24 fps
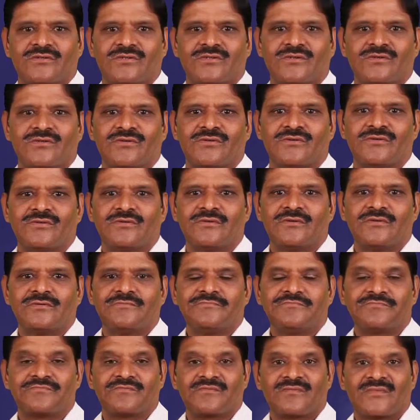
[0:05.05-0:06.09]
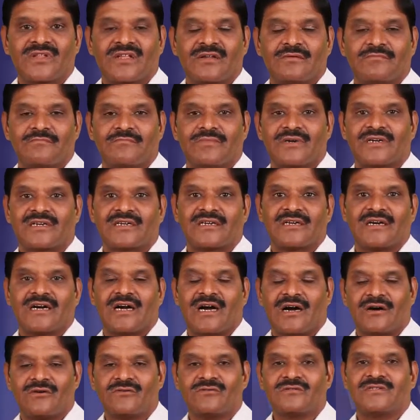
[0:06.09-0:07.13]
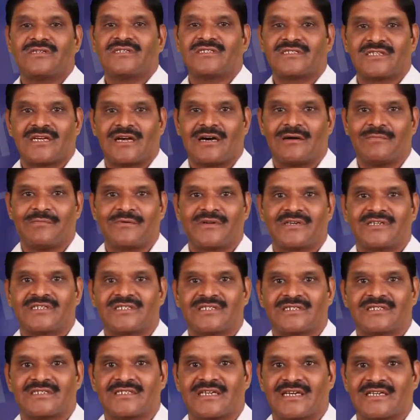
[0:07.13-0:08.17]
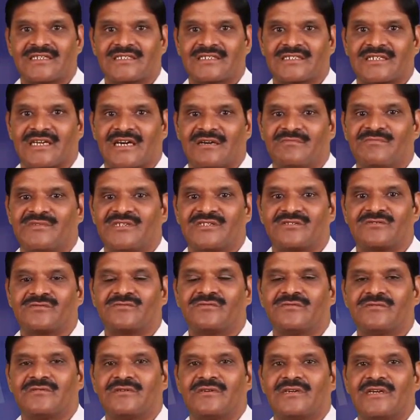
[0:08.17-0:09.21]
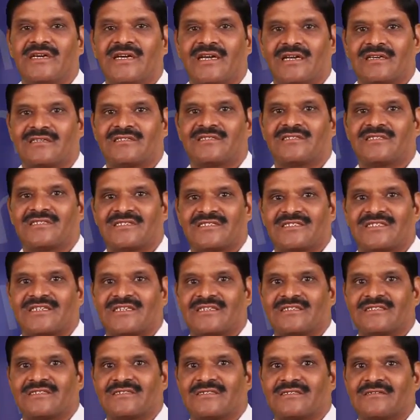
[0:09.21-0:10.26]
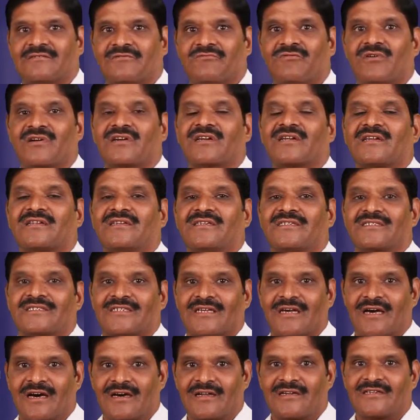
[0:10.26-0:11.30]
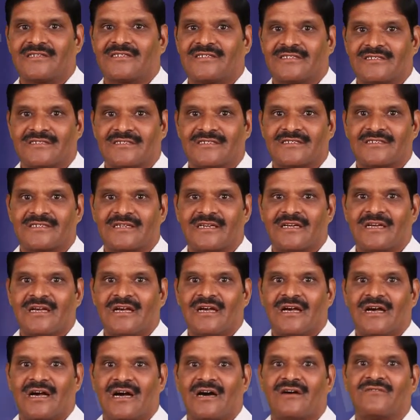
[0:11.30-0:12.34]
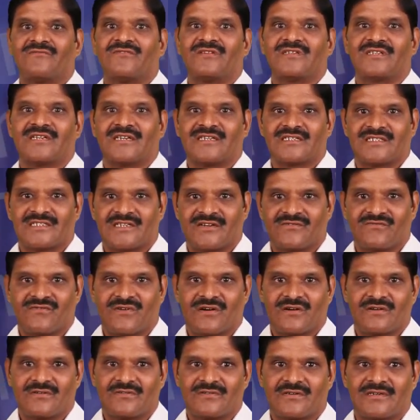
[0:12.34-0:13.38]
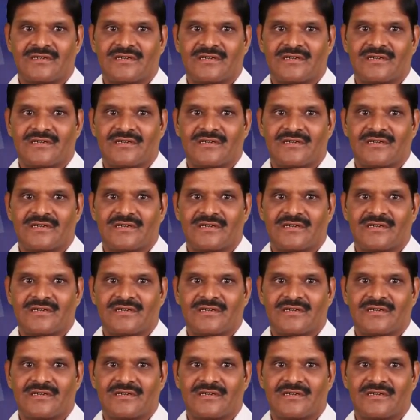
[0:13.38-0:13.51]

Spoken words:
So, but how this operations has come into existence, what are its origins, how it has evolved.